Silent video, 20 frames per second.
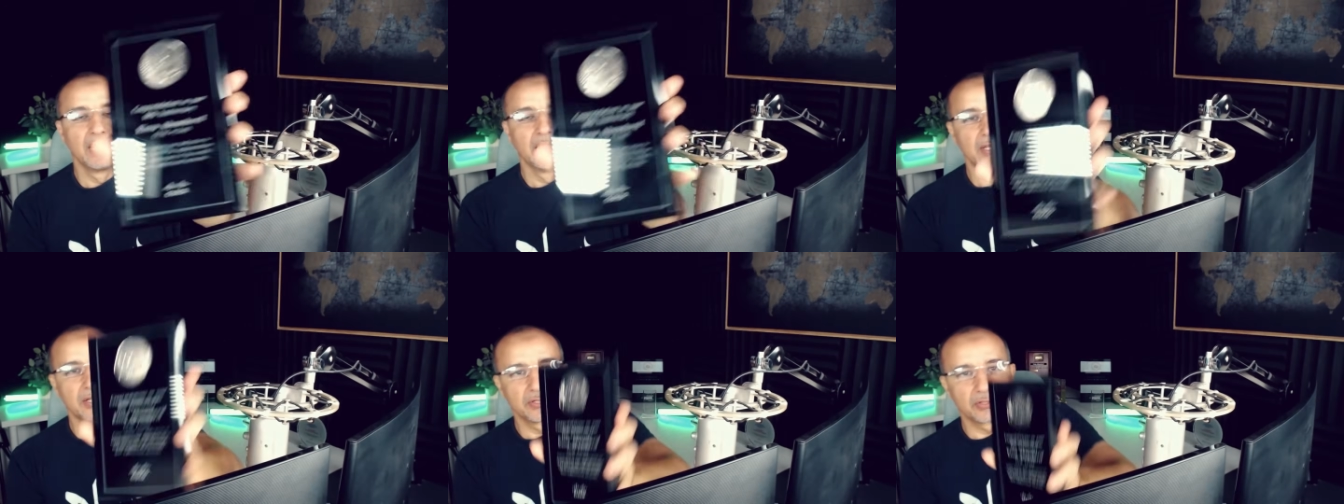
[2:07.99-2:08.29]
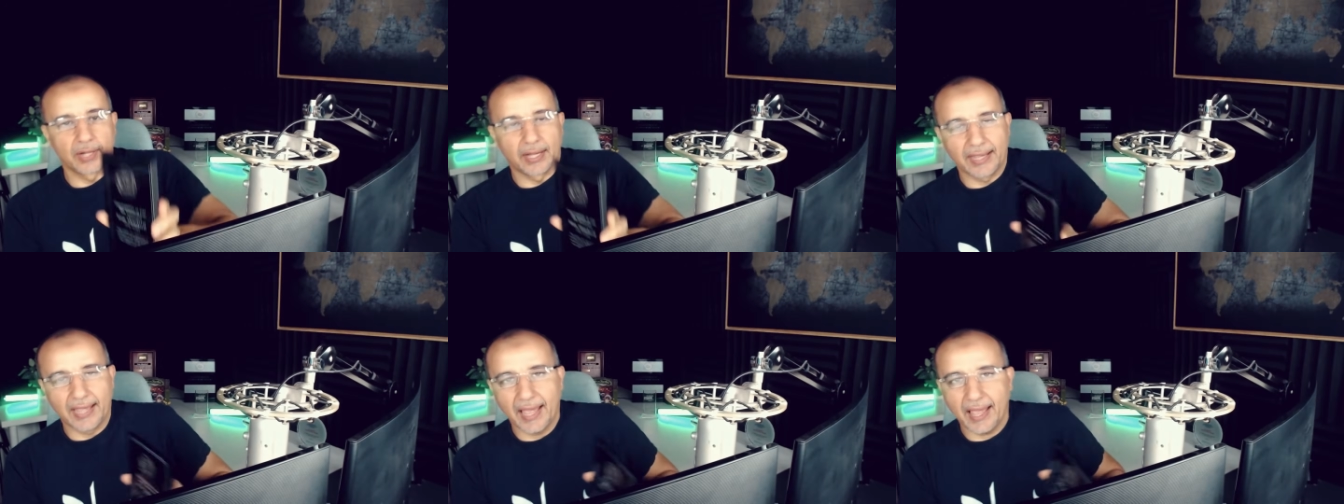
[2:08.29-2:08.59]
So
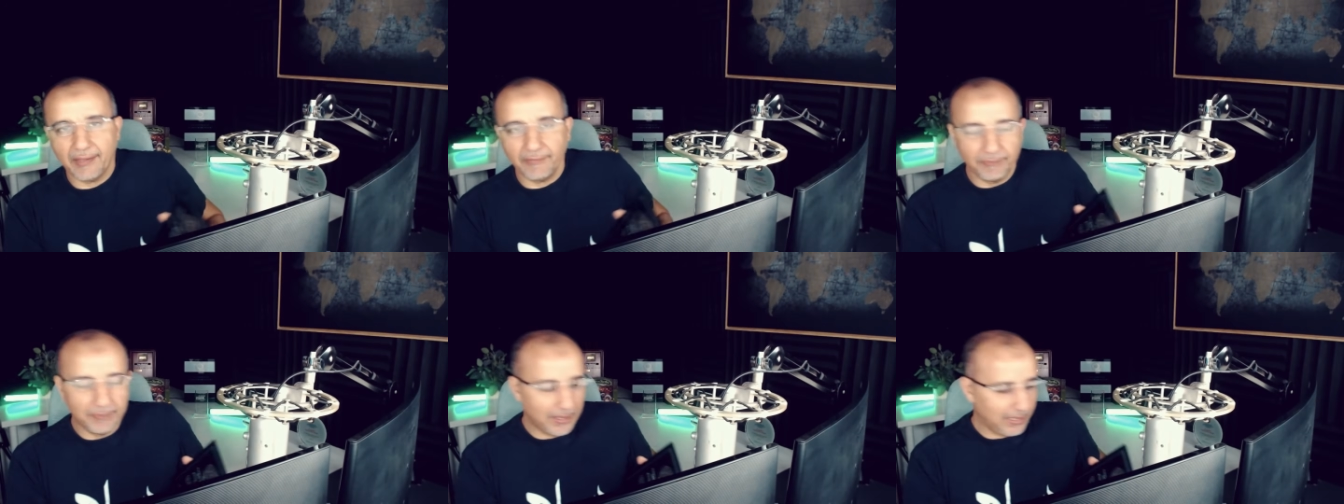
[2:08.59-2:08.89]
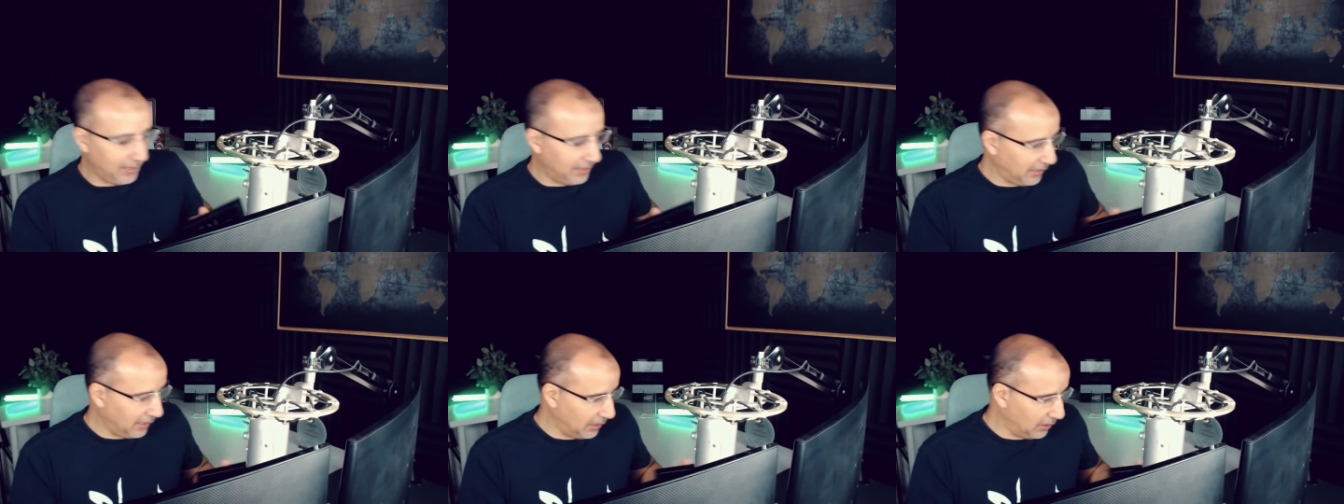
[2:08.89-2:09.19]
I have
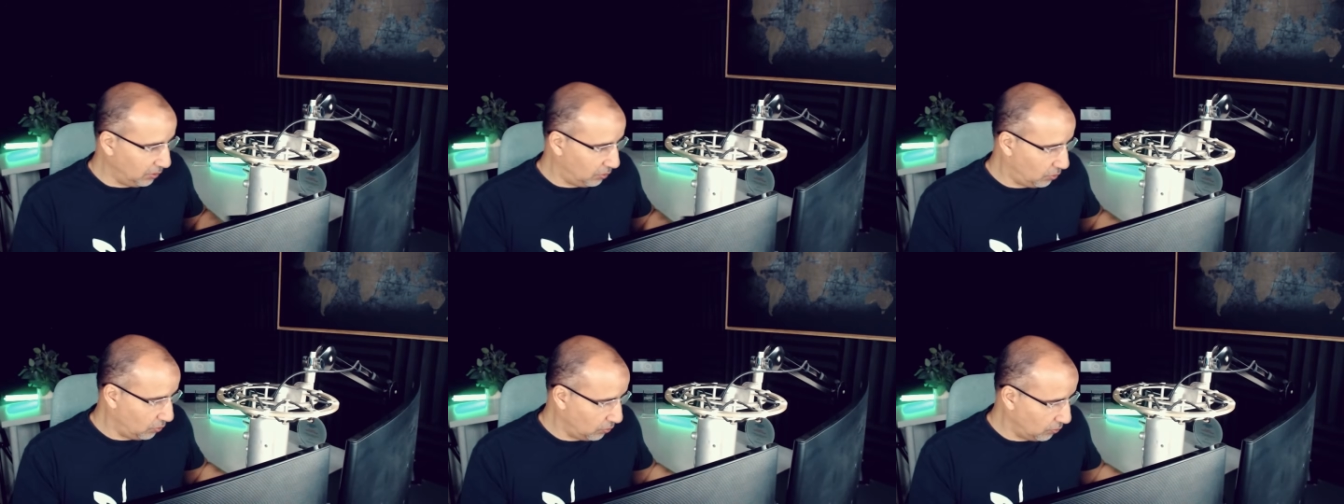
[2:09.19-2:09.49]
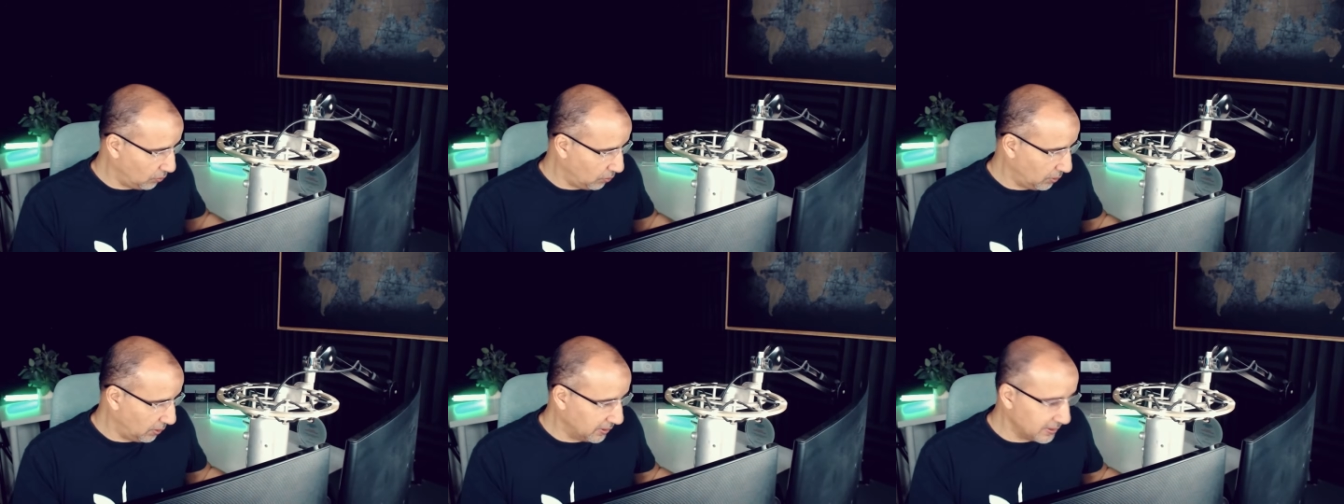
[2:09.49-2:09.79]
been
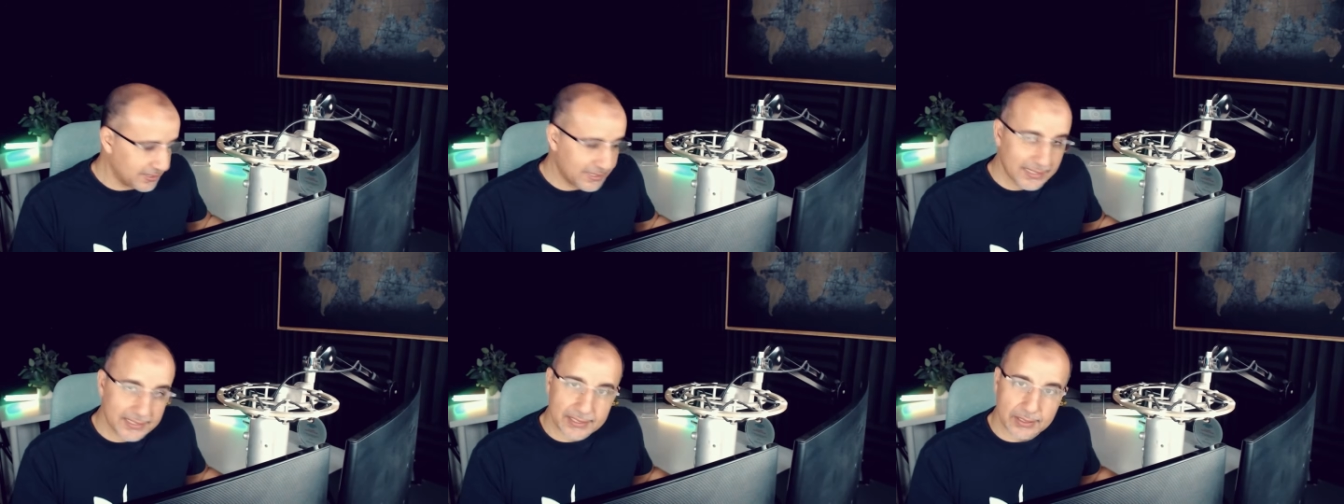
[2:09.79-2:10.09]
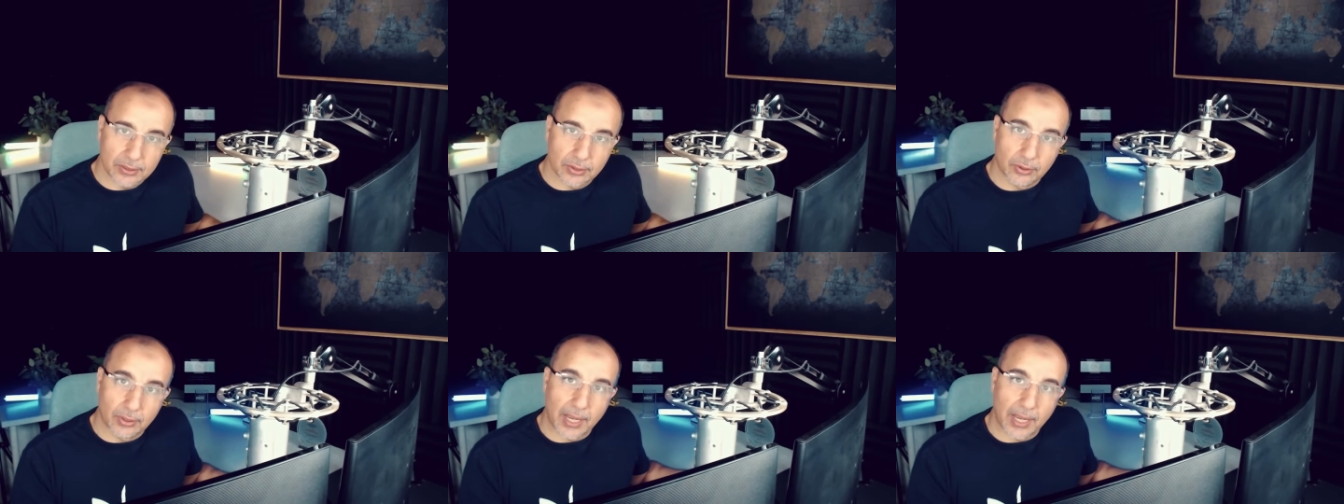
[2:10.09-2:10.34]
into Cisco